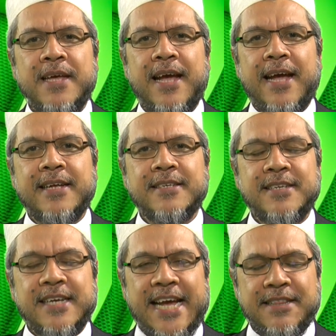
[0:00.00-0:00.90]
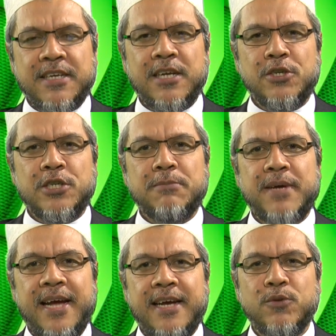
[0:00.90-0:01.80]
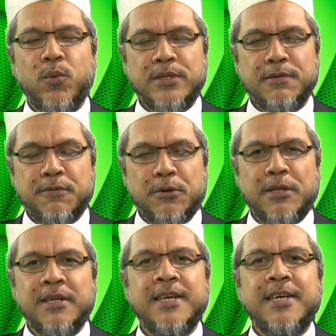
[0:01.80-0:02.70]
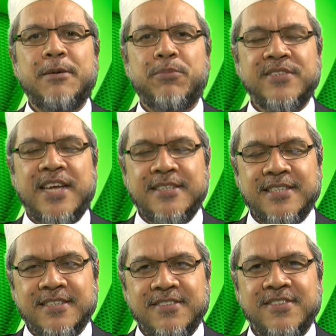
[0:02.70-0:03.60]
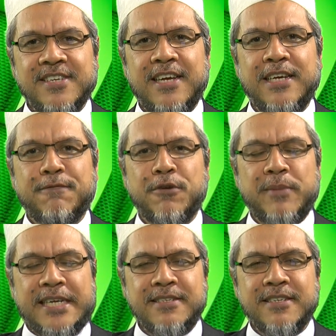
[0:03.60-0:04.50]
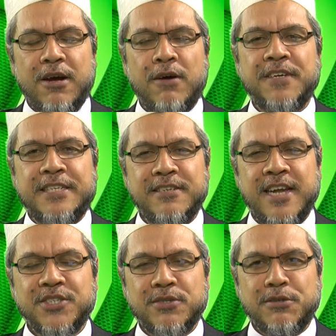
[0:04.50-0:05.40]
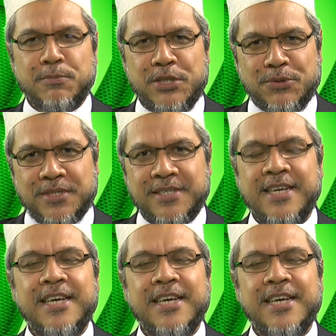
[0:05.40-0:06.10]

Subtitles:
and at the colloquium had wonderful presenters of international repute.